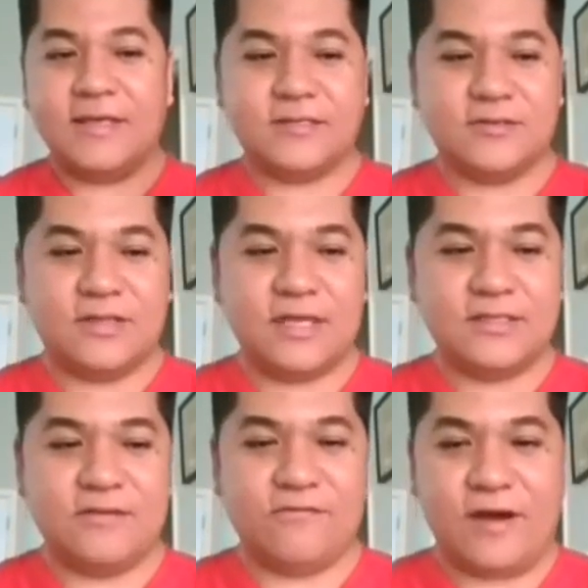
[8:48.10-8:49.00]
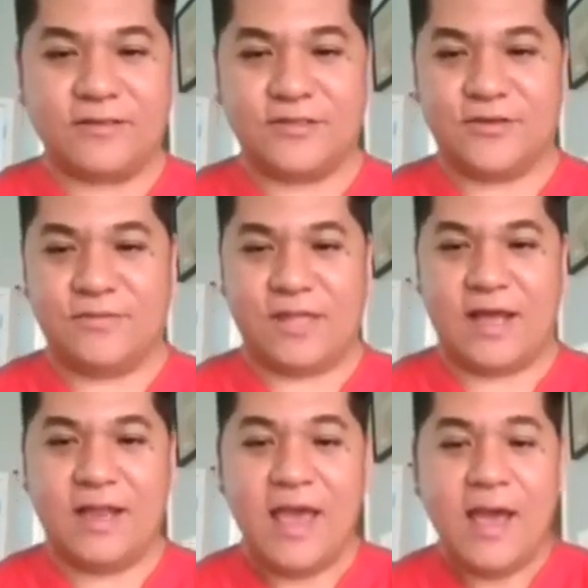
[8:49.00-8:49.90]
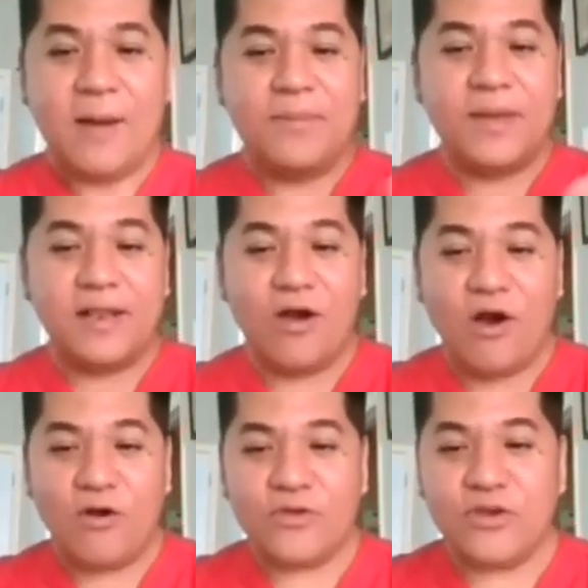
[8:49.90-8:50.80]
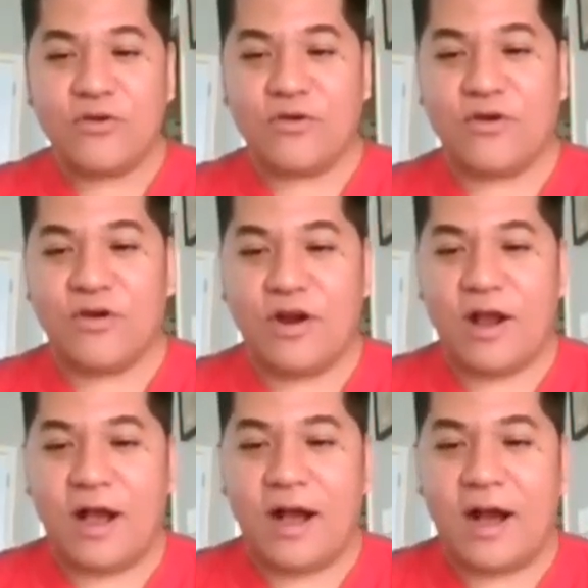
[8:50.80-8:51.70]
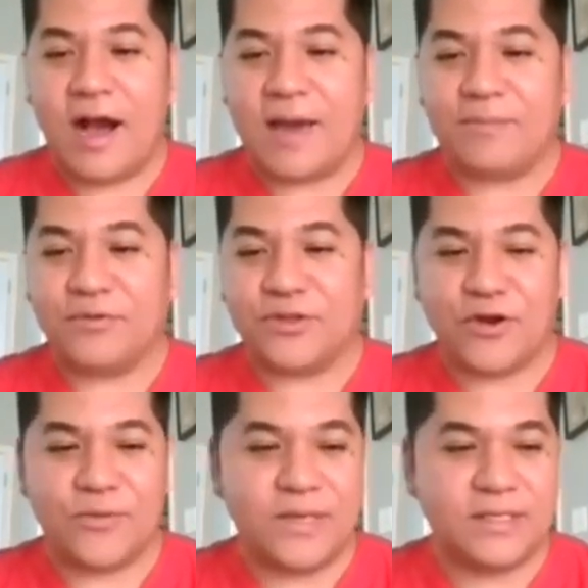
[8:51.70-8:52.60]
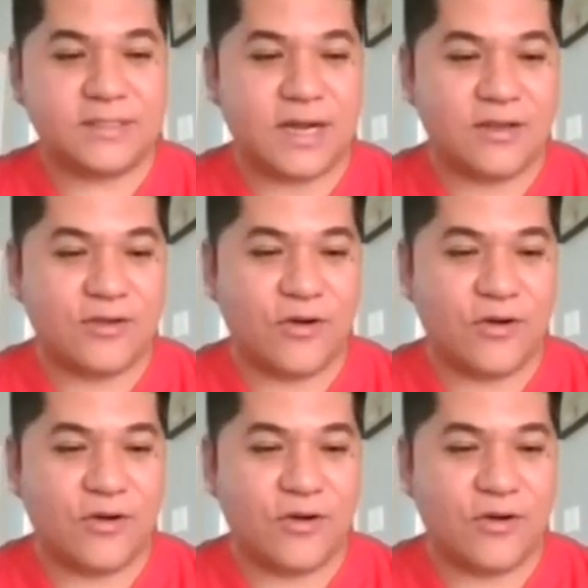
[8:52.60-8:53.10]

so that's the function of that. Below your hypodermis are your